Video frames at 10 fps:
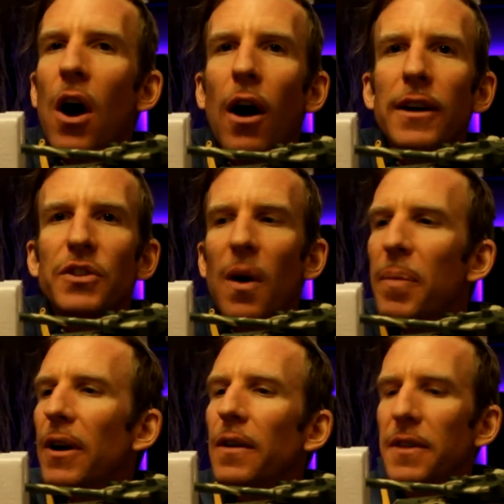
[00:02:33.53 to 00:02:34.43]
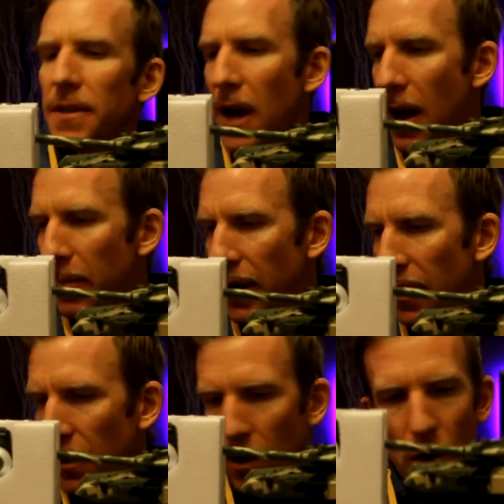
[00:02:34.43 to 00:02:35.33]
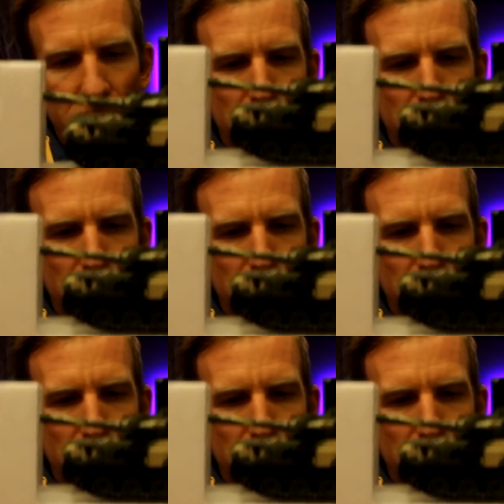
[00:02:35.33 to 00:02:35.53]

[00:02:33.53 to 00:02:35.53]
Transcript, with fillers: All right, so up here at the top here, oh,